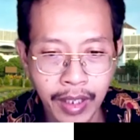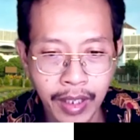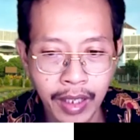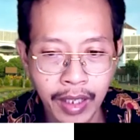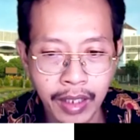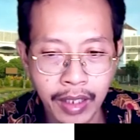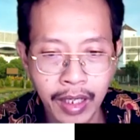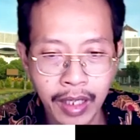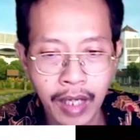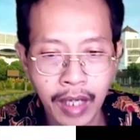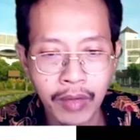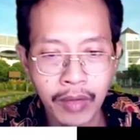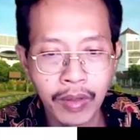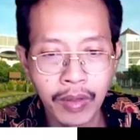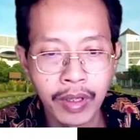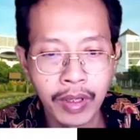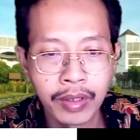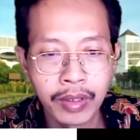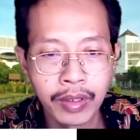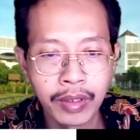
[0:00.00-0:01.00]
Now
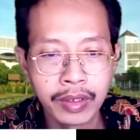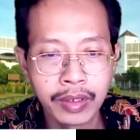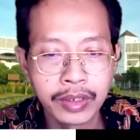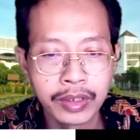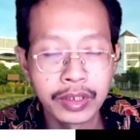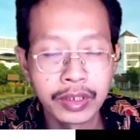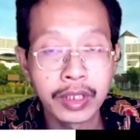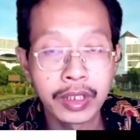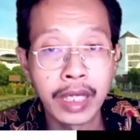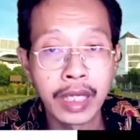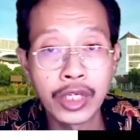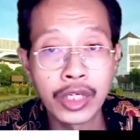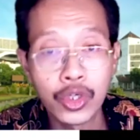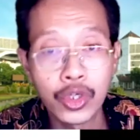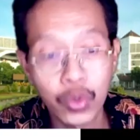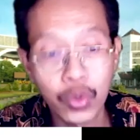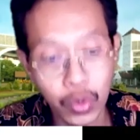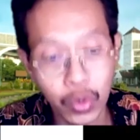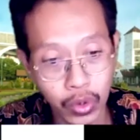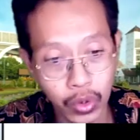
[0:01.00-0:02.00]
on the
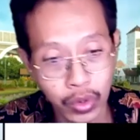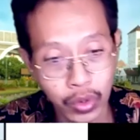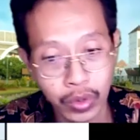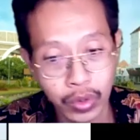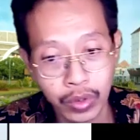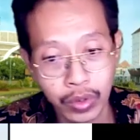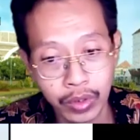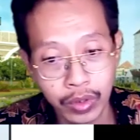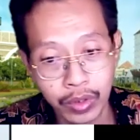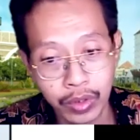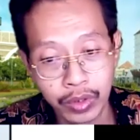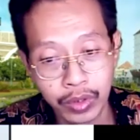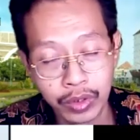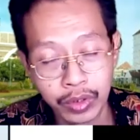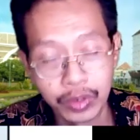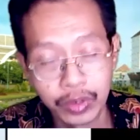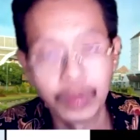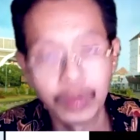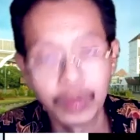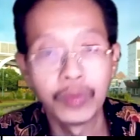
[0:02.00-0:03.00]
schedule.
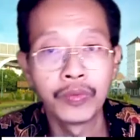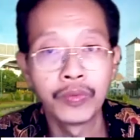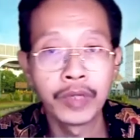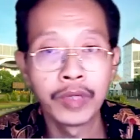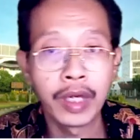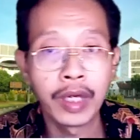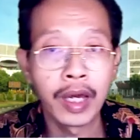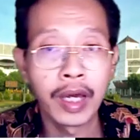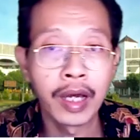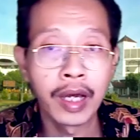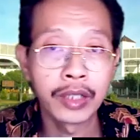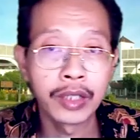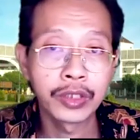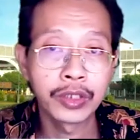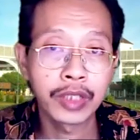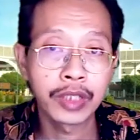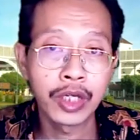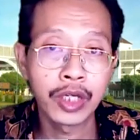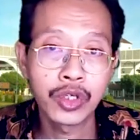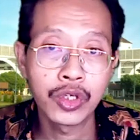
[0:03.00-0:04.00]
So we are
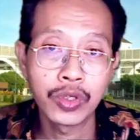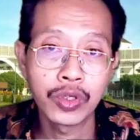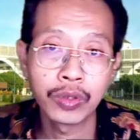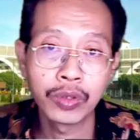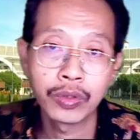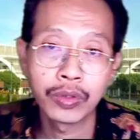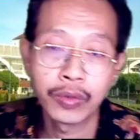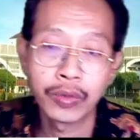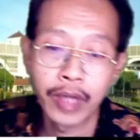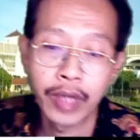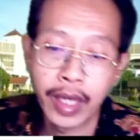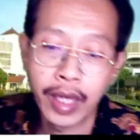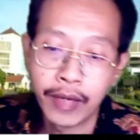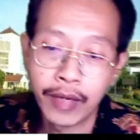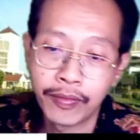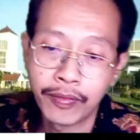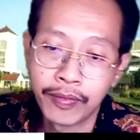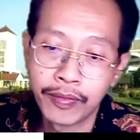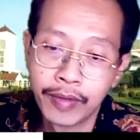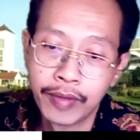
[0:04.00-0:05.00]
scheduled to
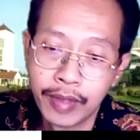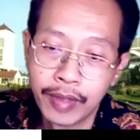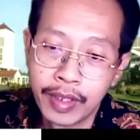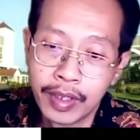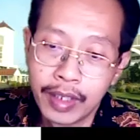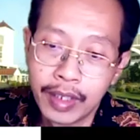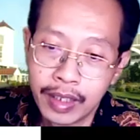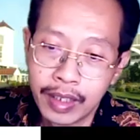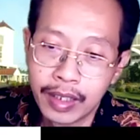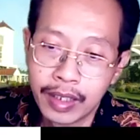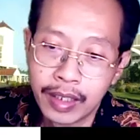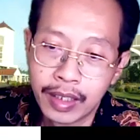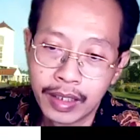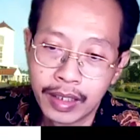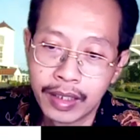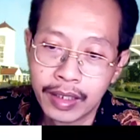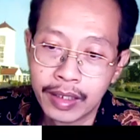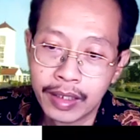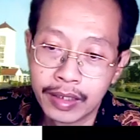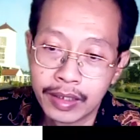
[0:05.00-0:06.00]
have
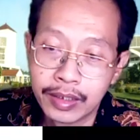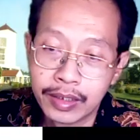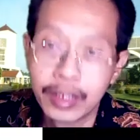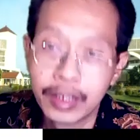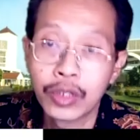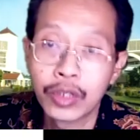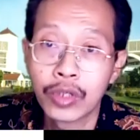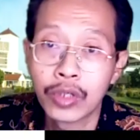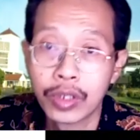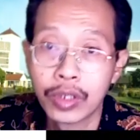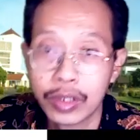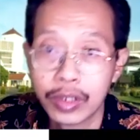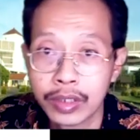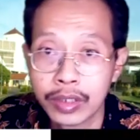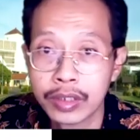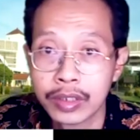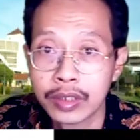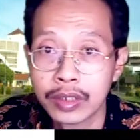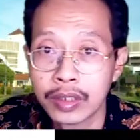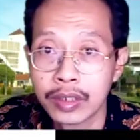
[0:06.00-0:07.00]

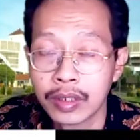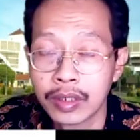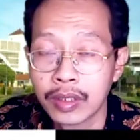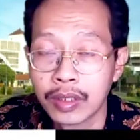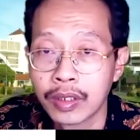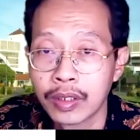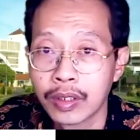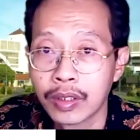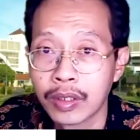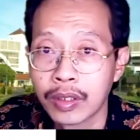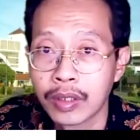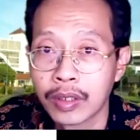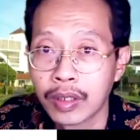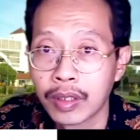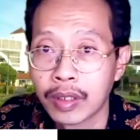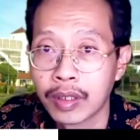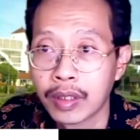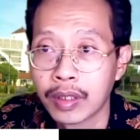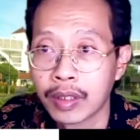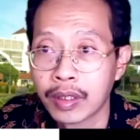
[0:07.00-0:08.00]
synchronous
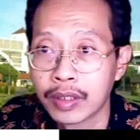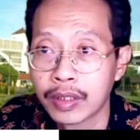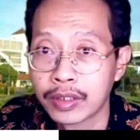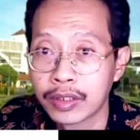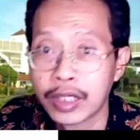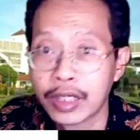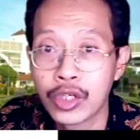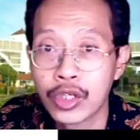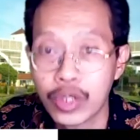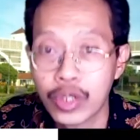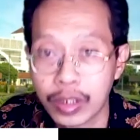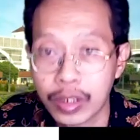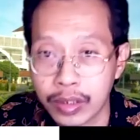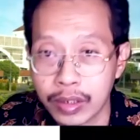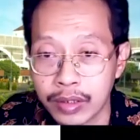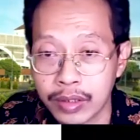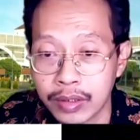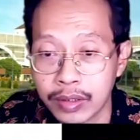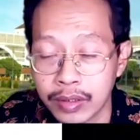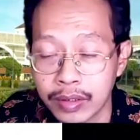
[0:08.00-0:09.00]

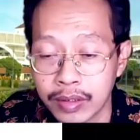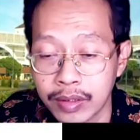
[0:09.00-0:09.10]
sessions,